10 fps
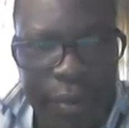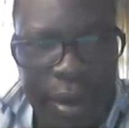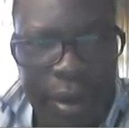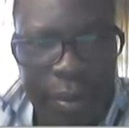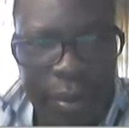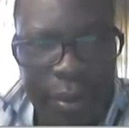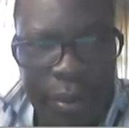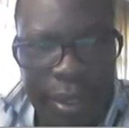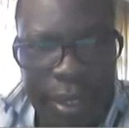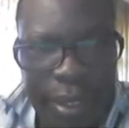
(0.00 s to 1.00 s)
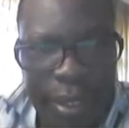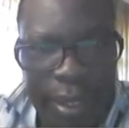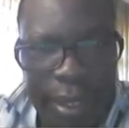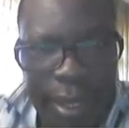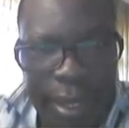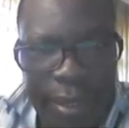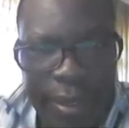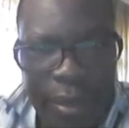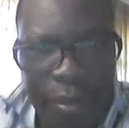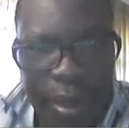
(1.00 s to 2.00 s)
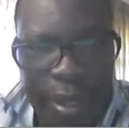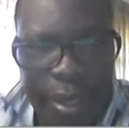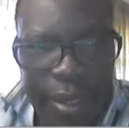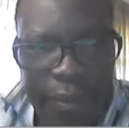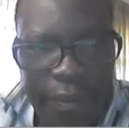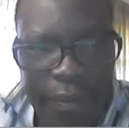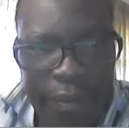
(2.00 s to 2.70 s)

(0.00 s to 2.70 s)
variable x and y if